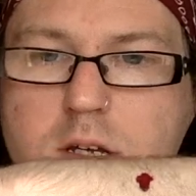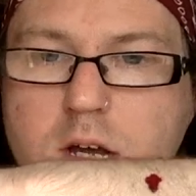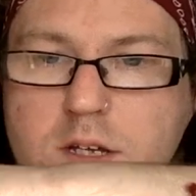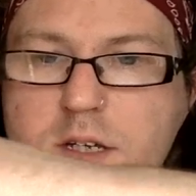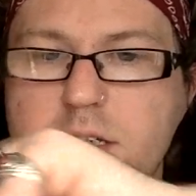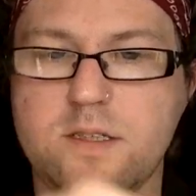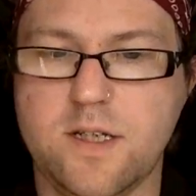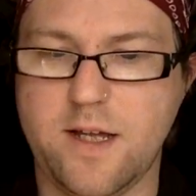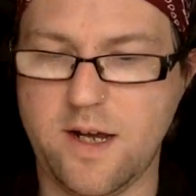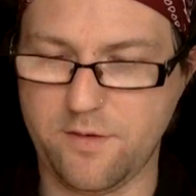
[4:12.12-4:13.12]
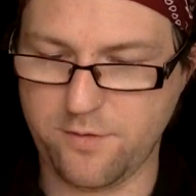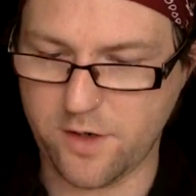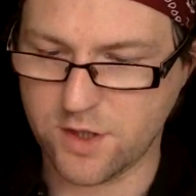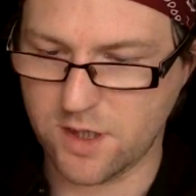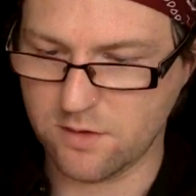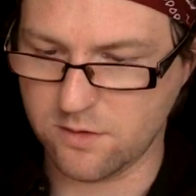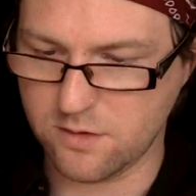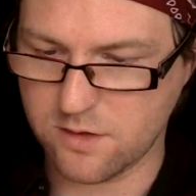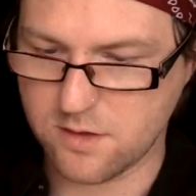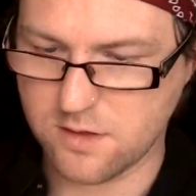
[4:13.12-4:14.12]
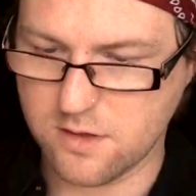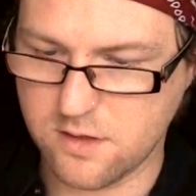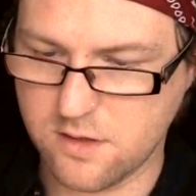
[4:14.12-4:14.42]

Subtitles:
and you can see how fresh that looks,